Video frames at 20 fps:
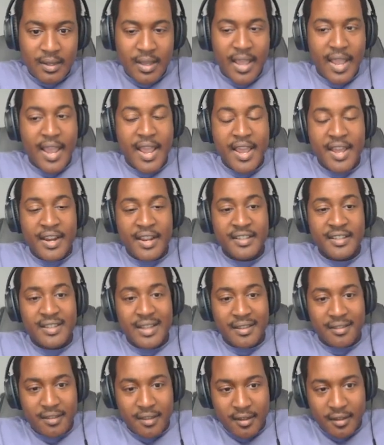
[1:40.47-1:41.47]
And it's
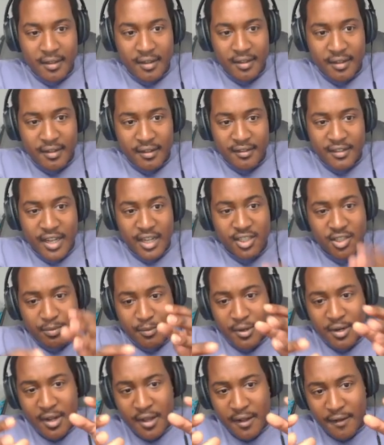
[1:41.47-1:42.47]
at the
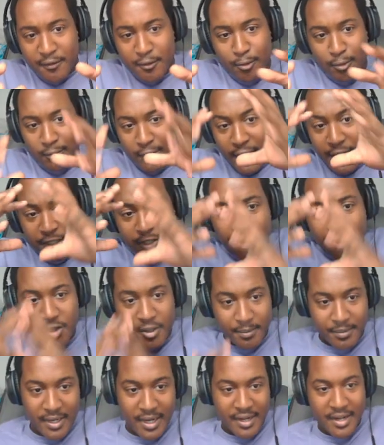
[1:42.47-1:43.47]
detriment of the
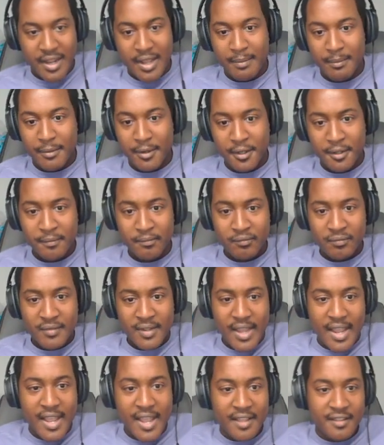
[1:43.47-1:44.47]
relationship dynamic.
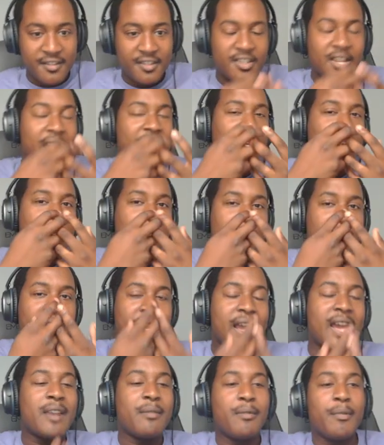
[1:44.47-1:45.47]
And Saki being
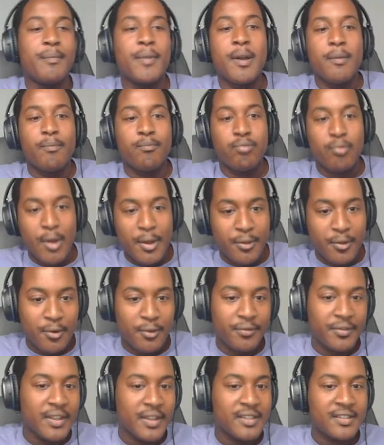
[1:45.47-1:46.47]
adamant about brother
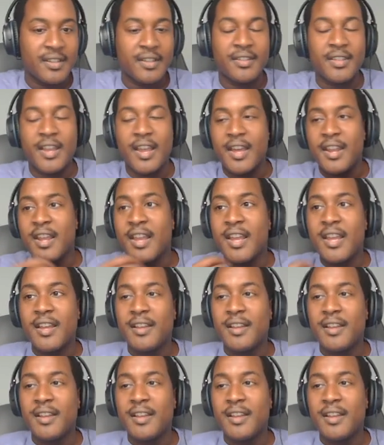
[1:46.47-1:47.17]
and things like that.